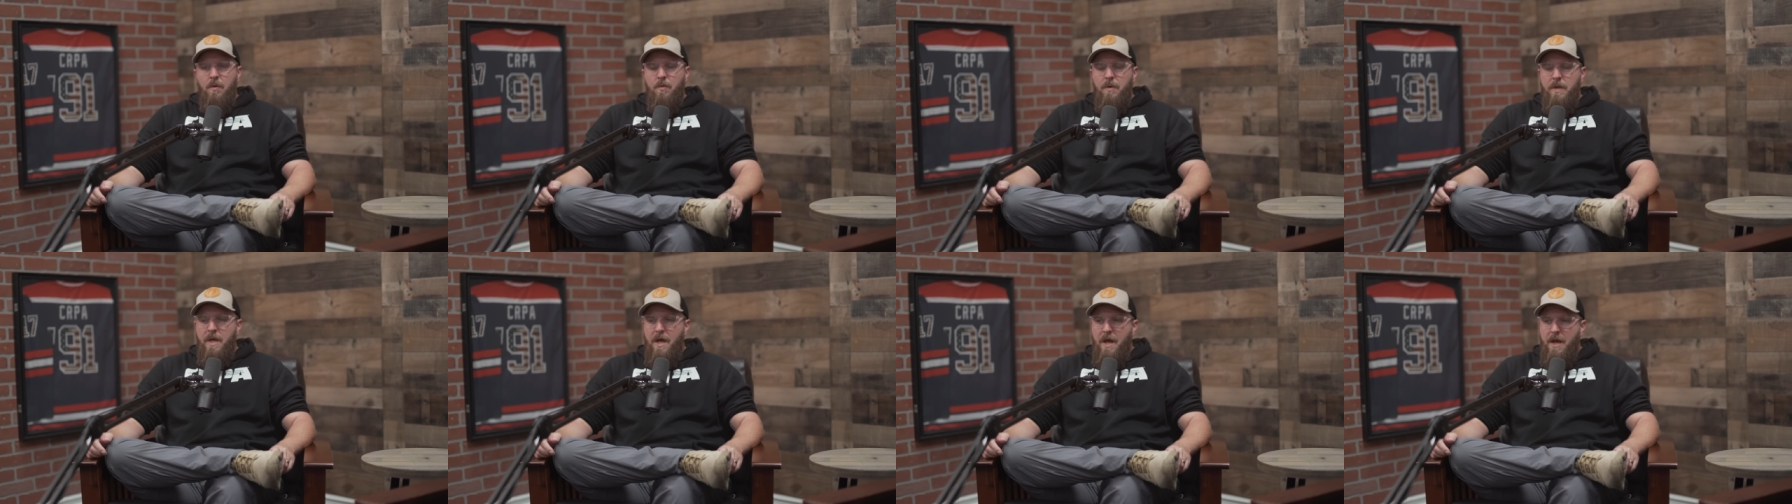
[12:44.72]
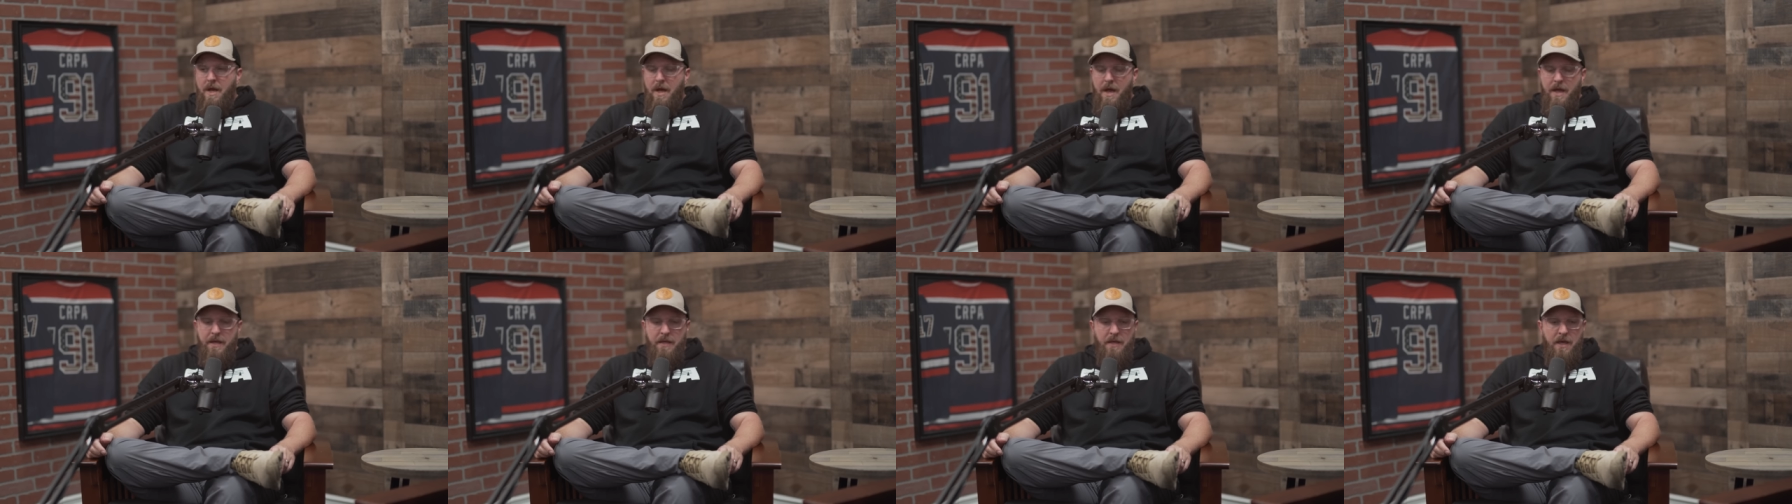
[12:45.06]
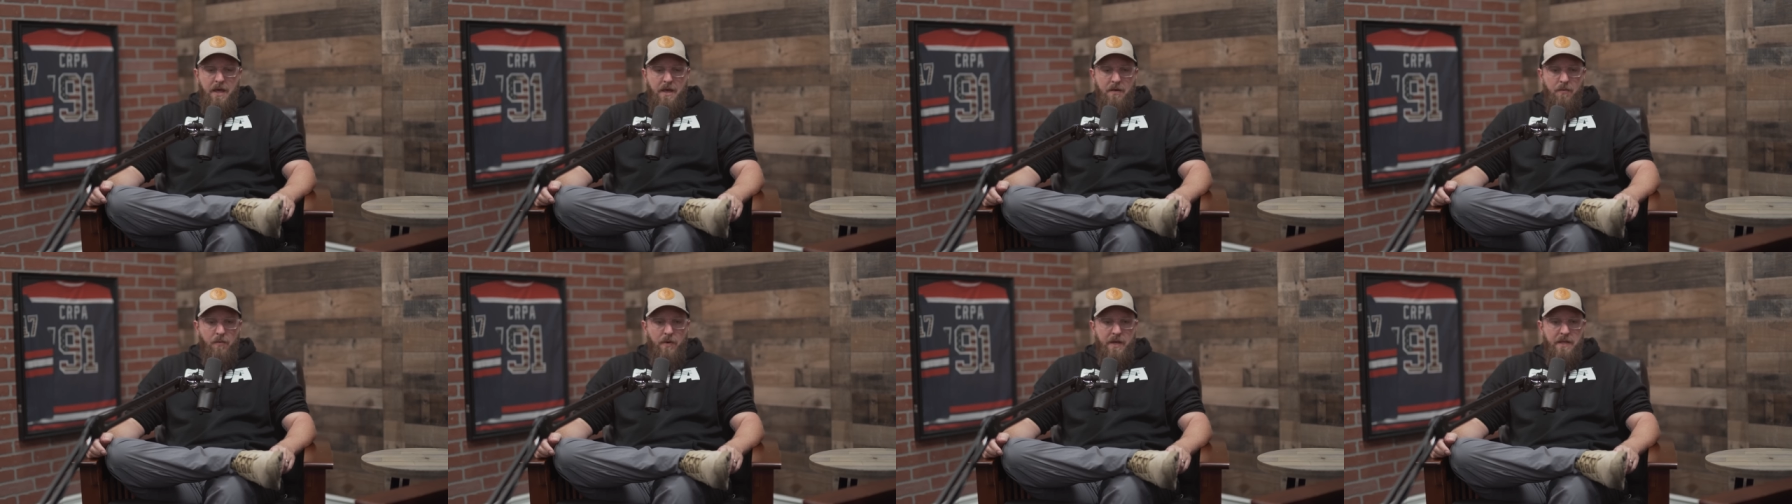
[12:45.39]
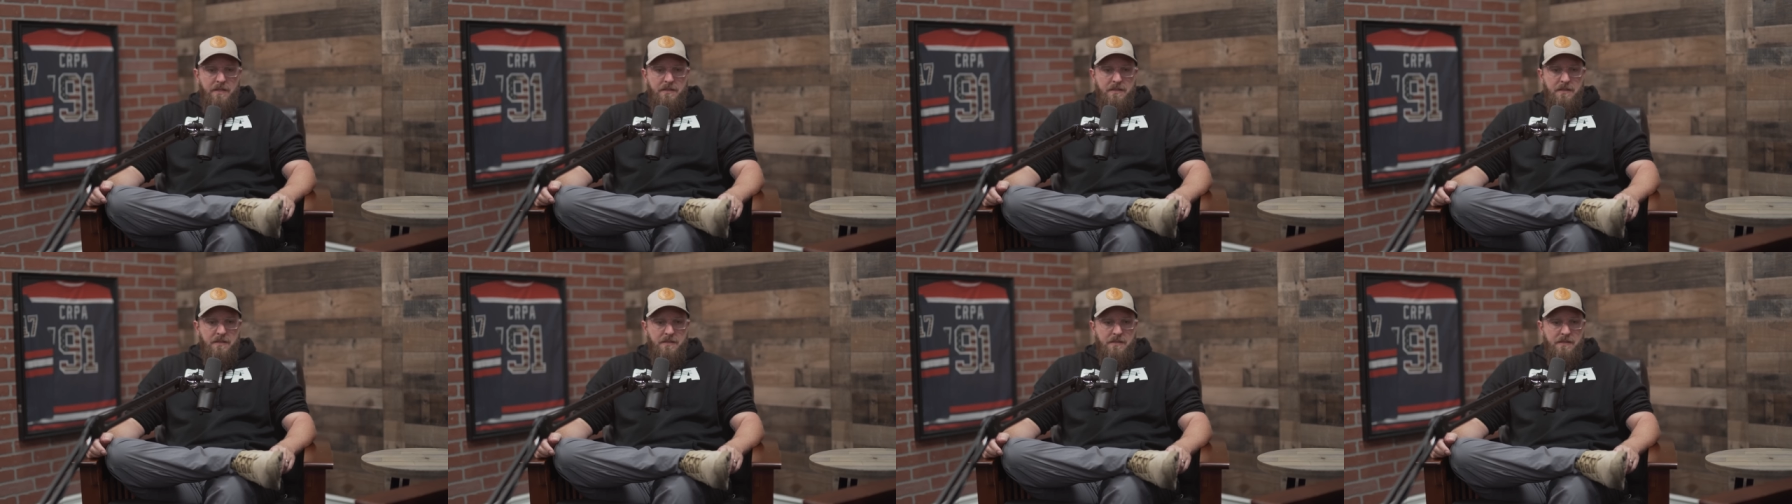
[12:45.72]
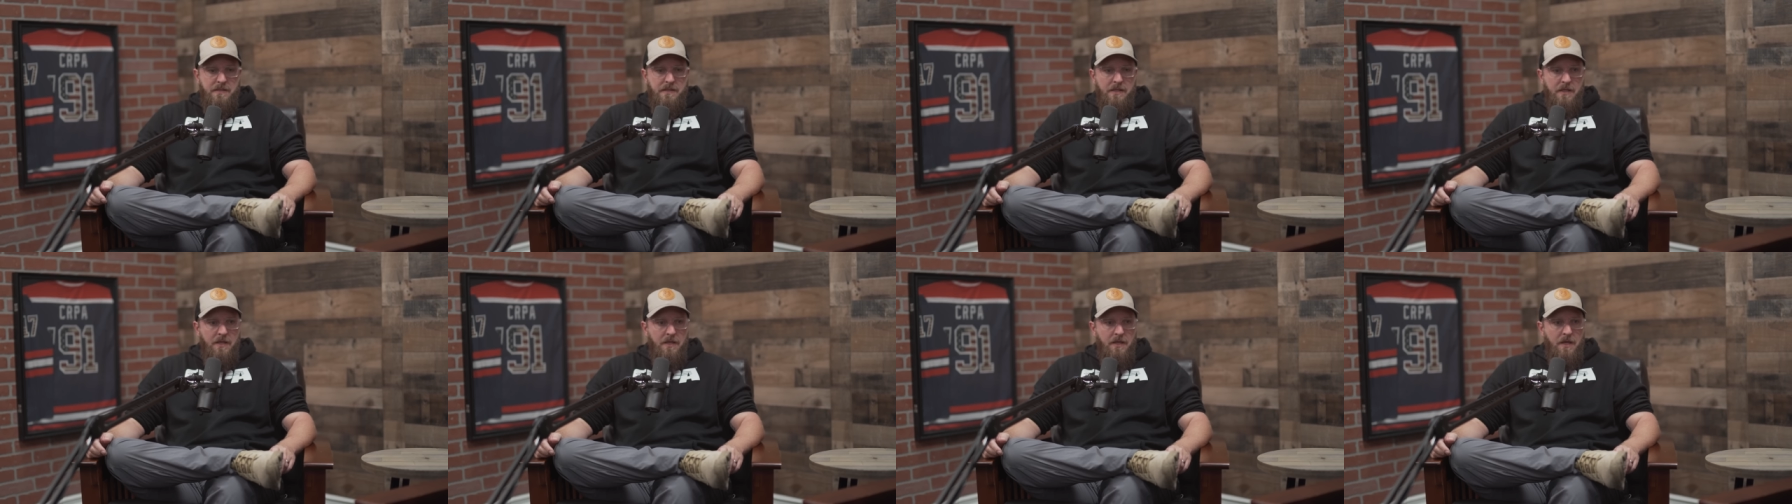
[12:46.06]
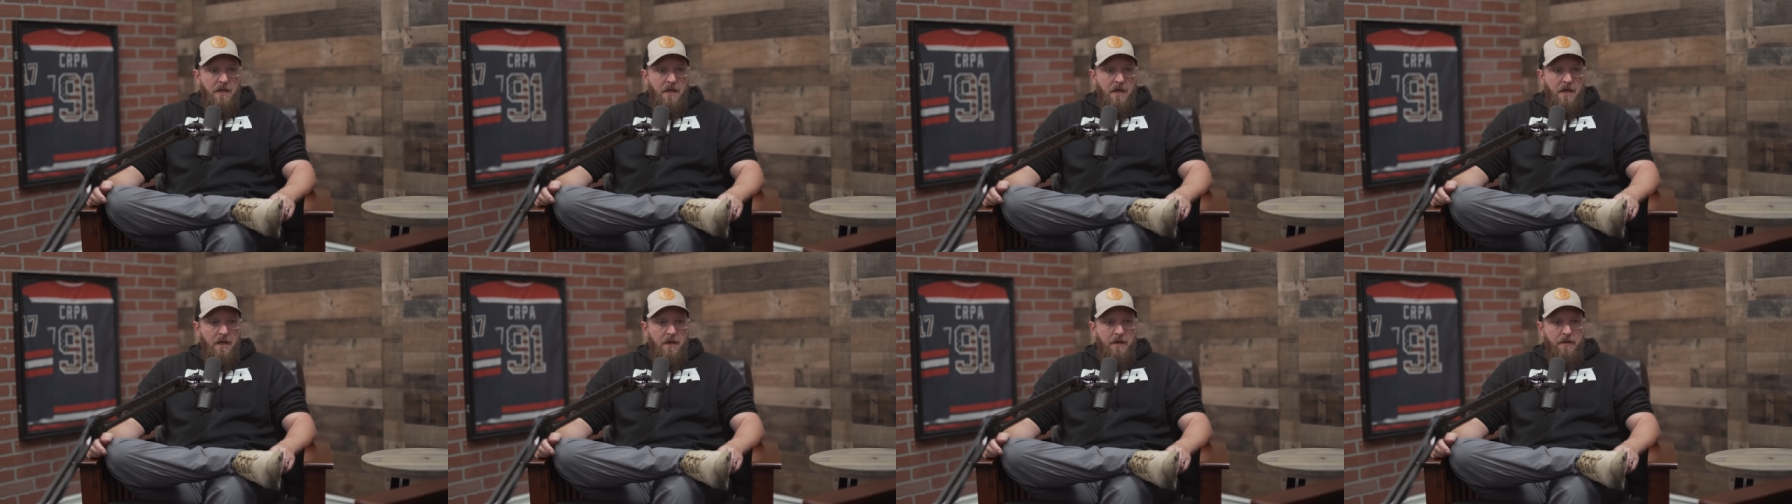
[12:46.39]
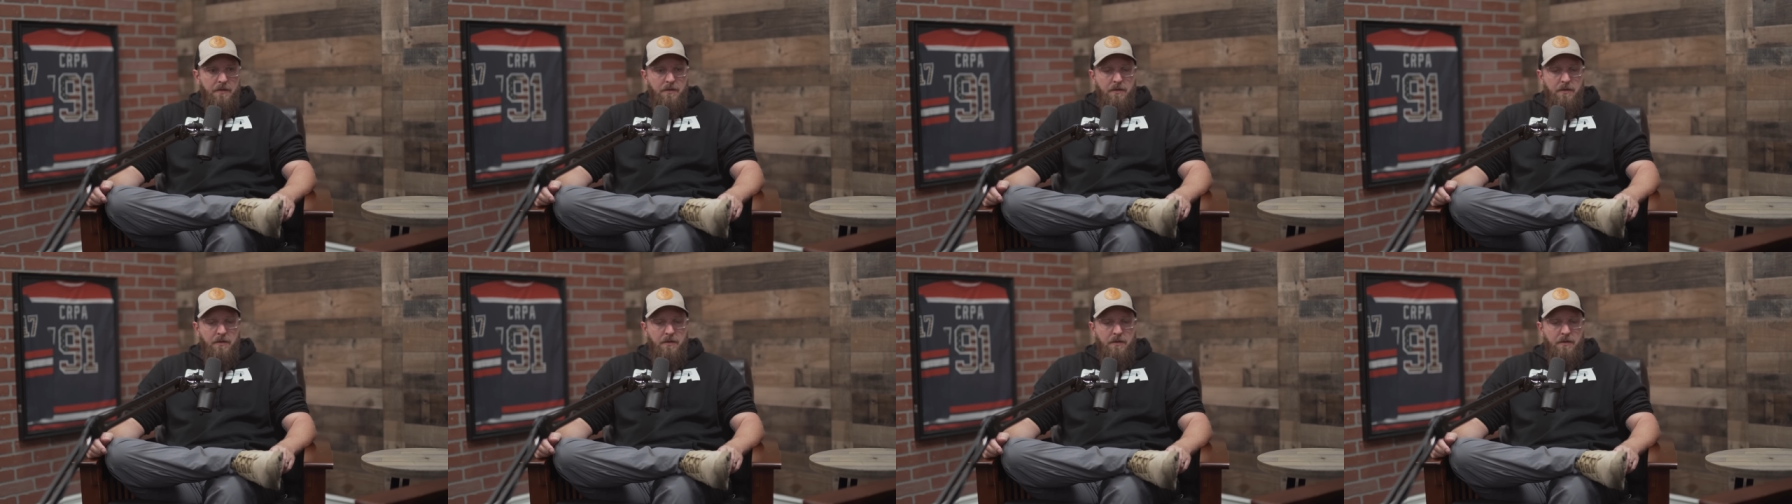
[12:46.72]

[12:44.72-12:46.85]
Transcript: Well, yeah, I can't wait to see uh,